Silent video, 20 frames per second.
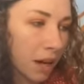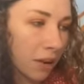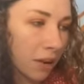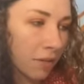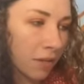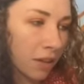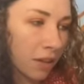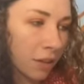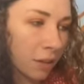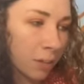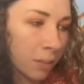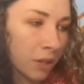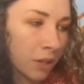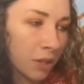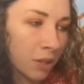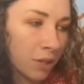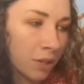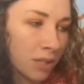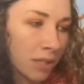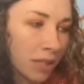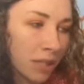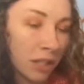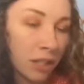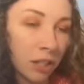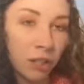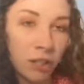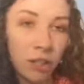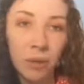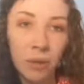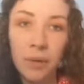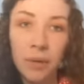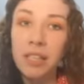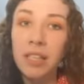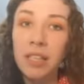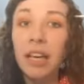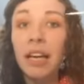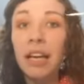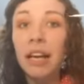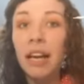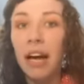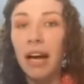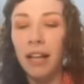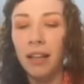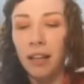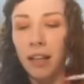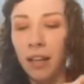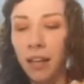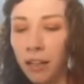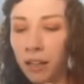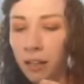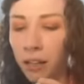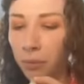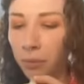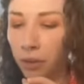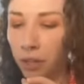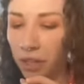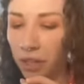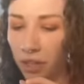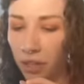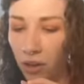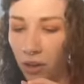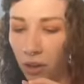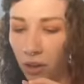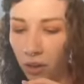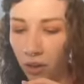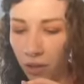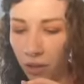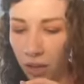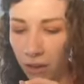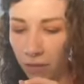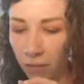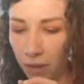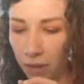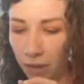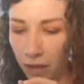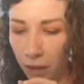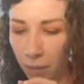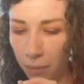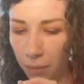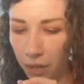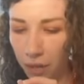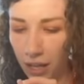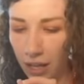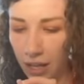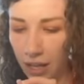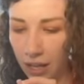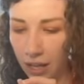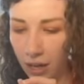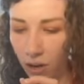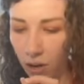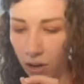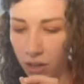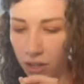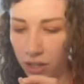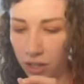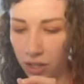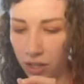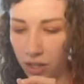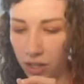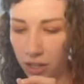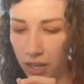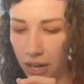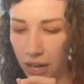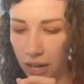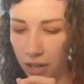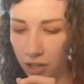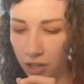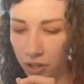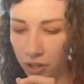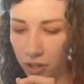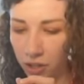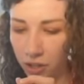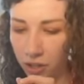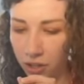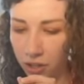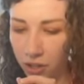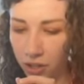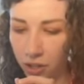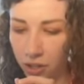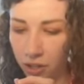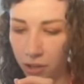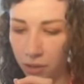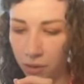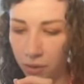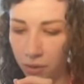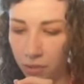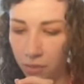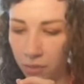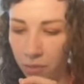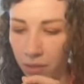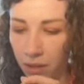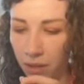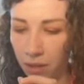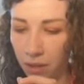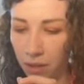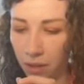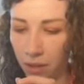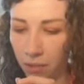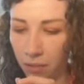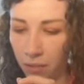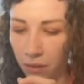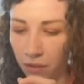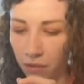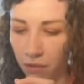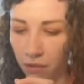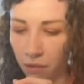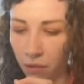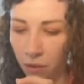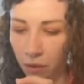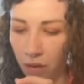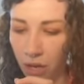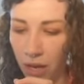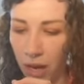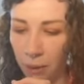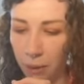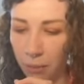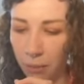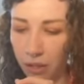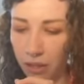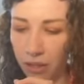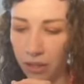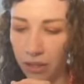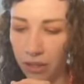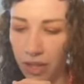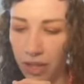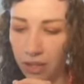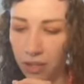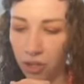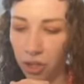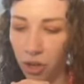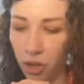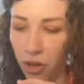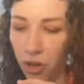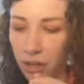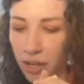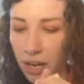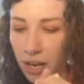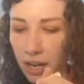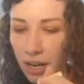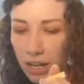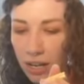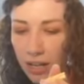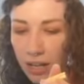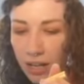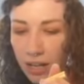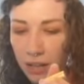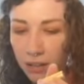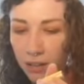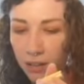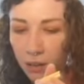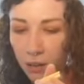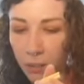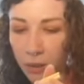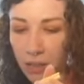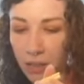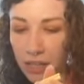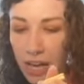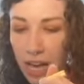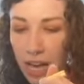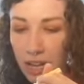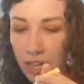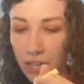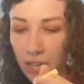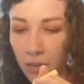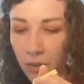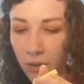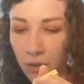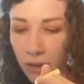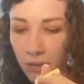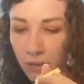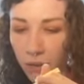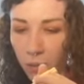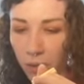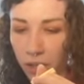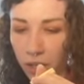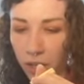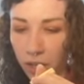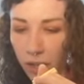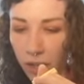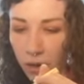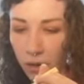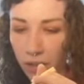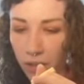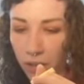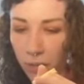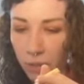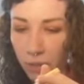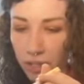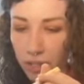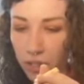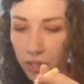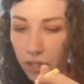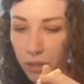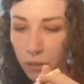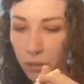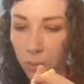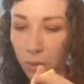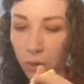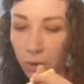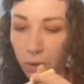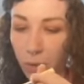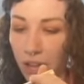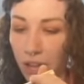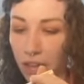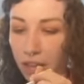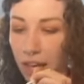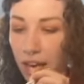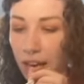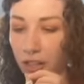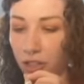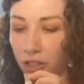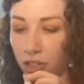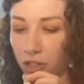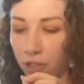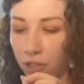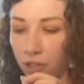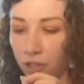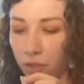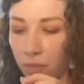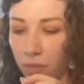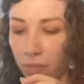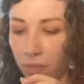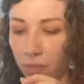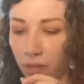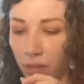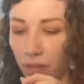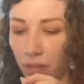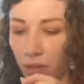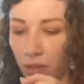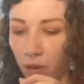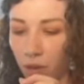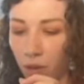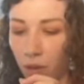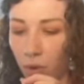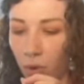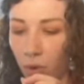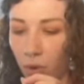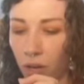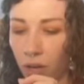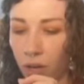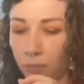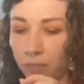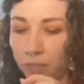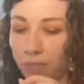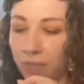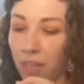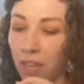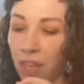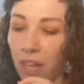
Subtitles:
I've either been using the glue as like an eyeliner and putting it on, or I've been applying it onto the lash before I put the lash on, letting it get a little bit tacky. You never want to go in with super wet lash glue, or